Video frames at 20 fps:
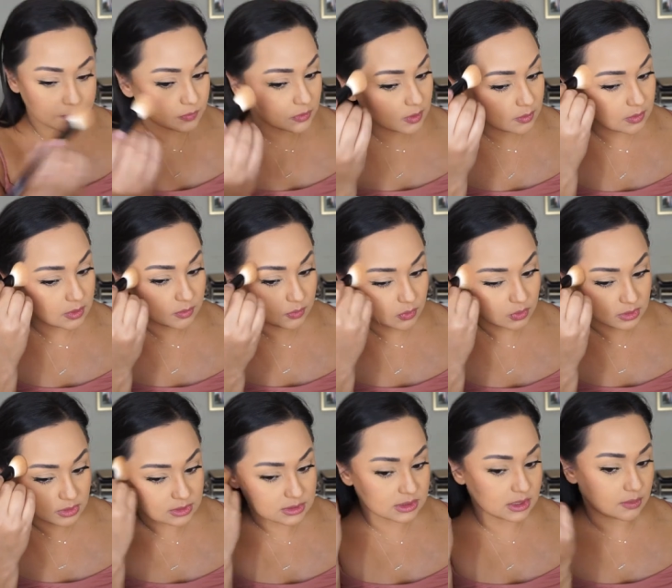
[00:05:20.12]
I'm gonna
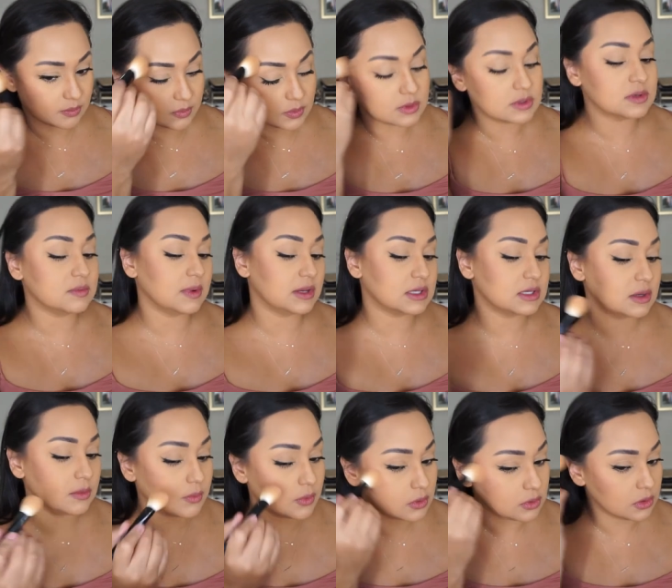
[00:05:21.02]
bring this up into my
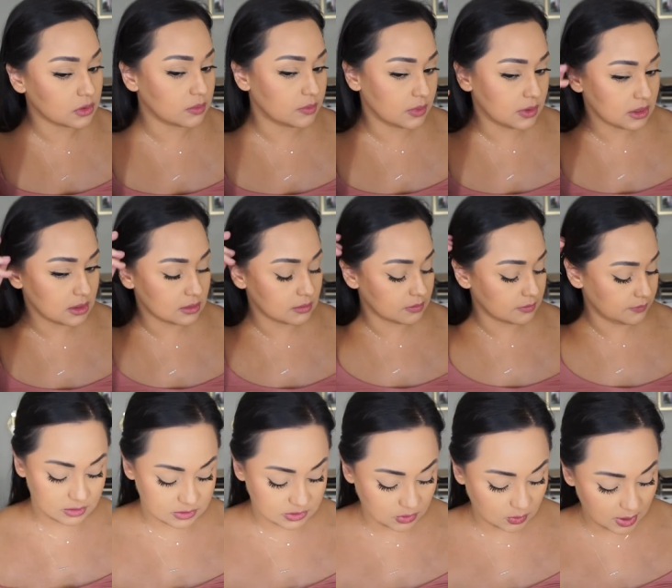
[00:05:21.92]
temple a little bit.
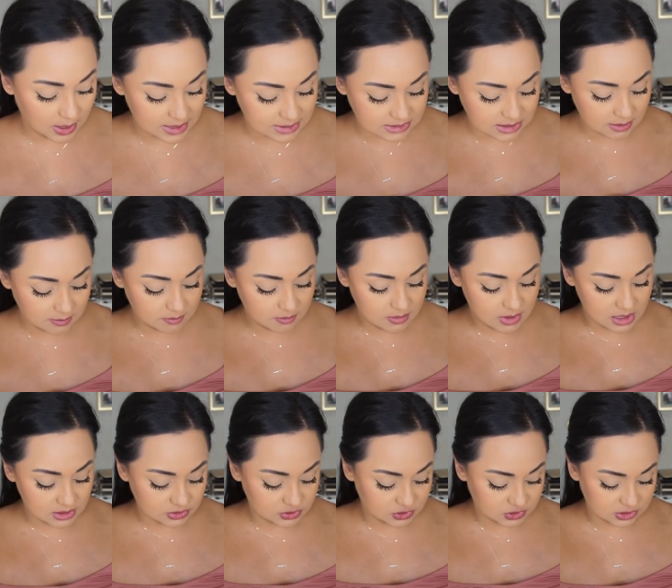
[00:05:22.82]
So as I
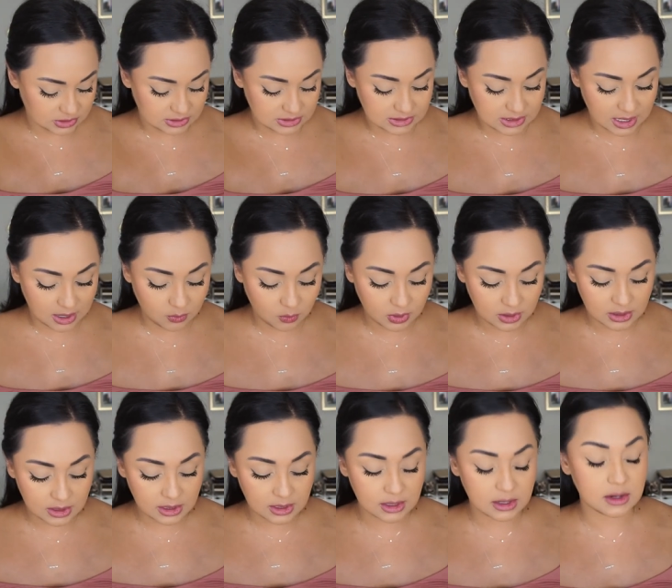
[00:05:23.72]
mentioned, I
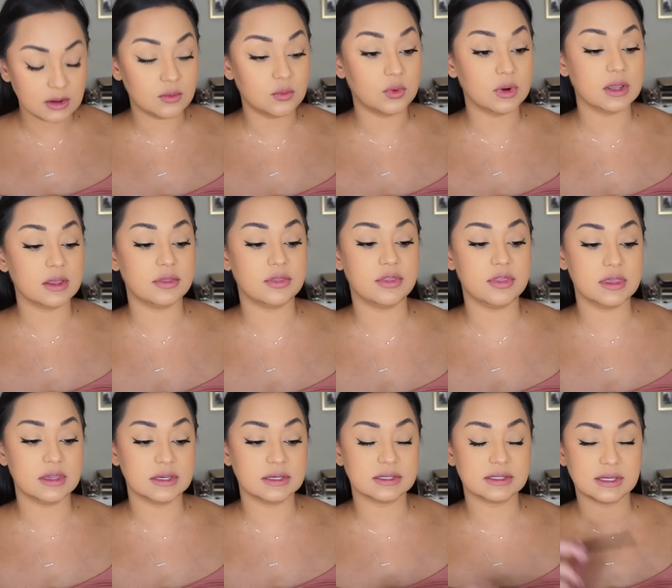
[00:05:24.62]
went in with
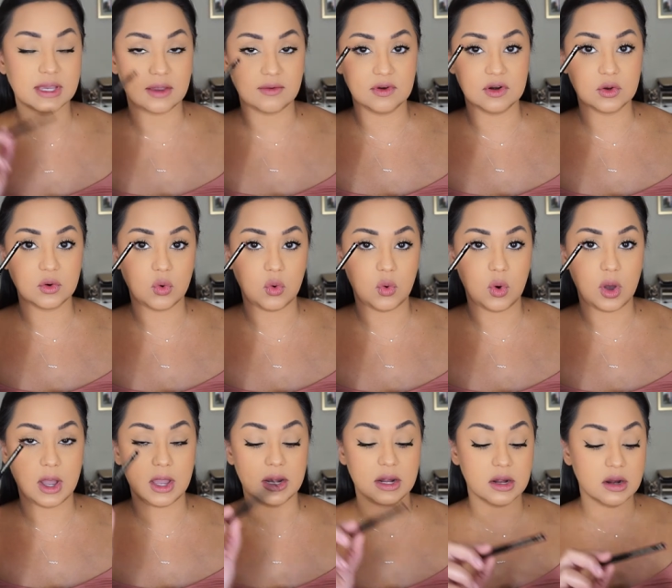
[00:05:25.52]
this Kevyn
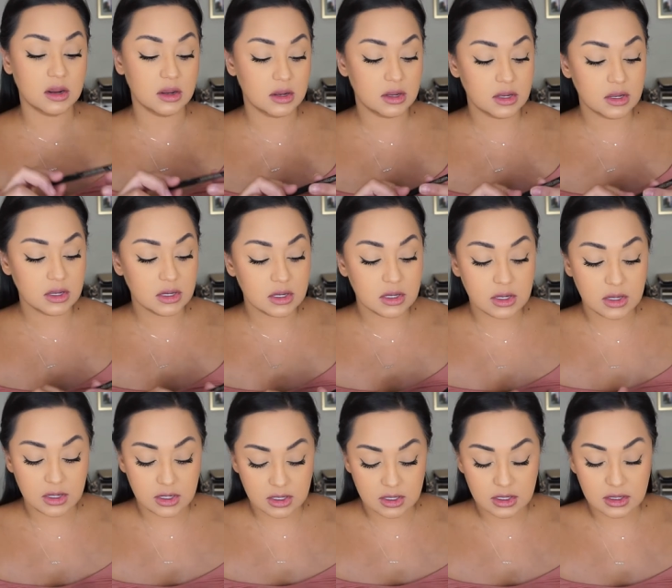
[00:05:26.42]
Aucoin
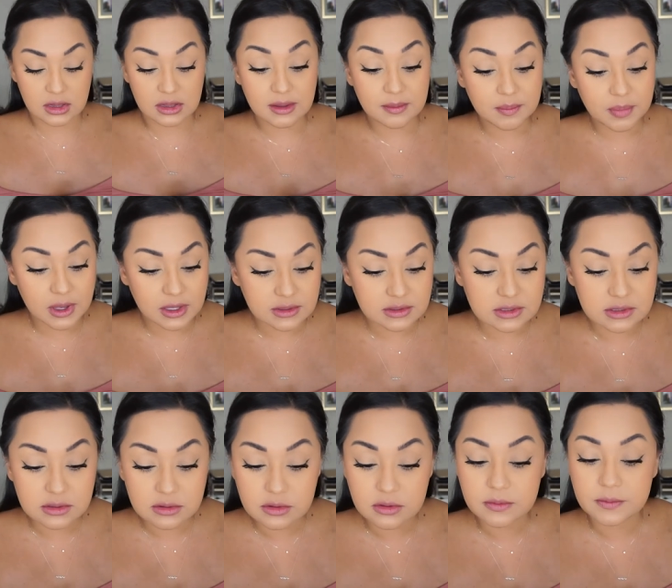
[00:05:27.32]
lip
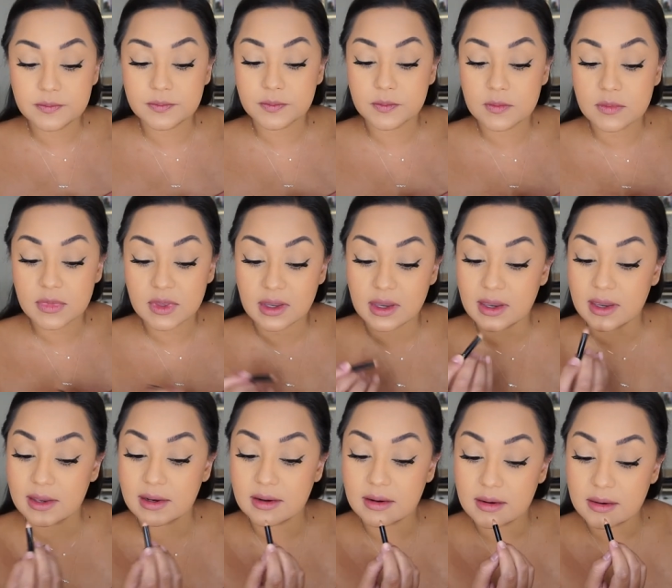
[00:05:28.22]
pencil
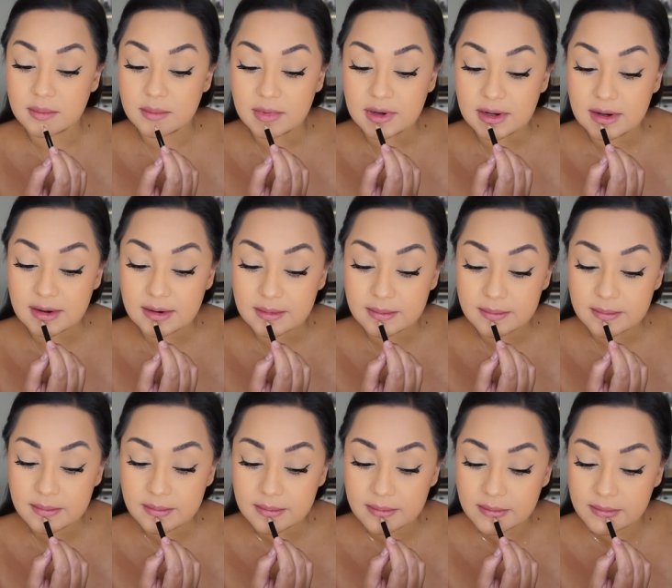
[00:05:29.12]
in
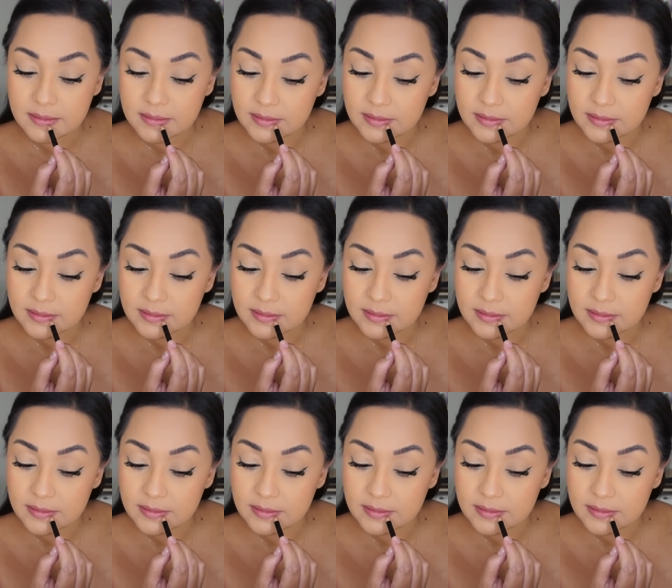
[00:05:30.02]
medium.